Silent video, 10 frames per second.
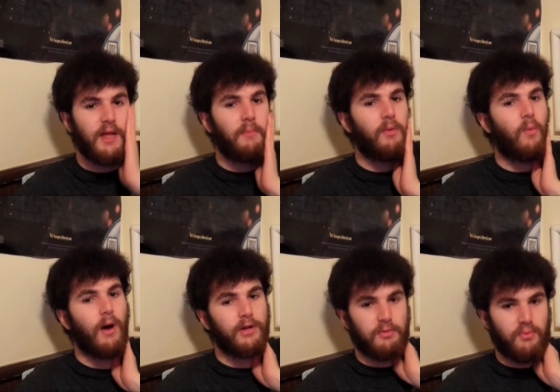Number
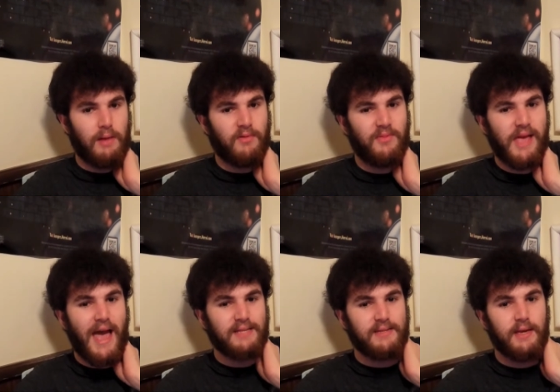one, you're probably
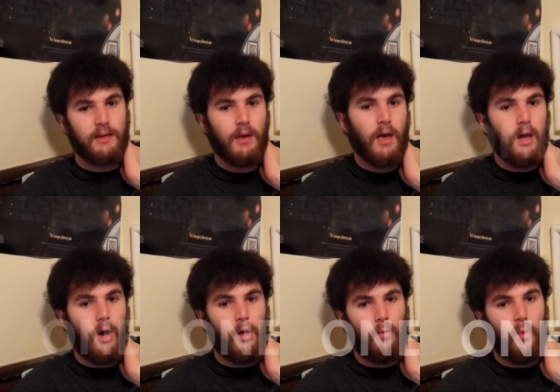asking,
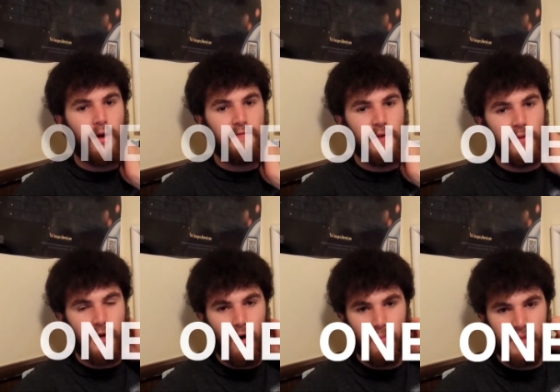all one of you at
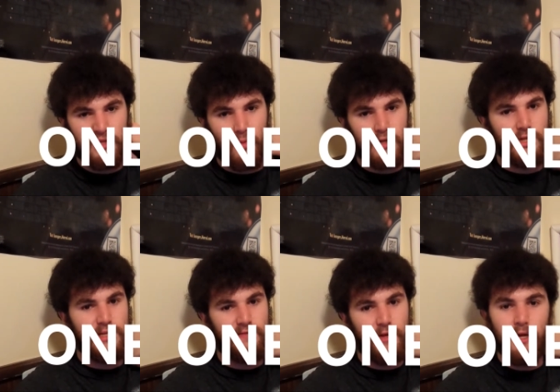home that's watching
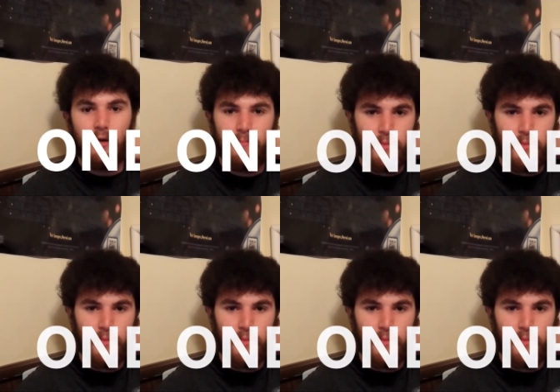this video.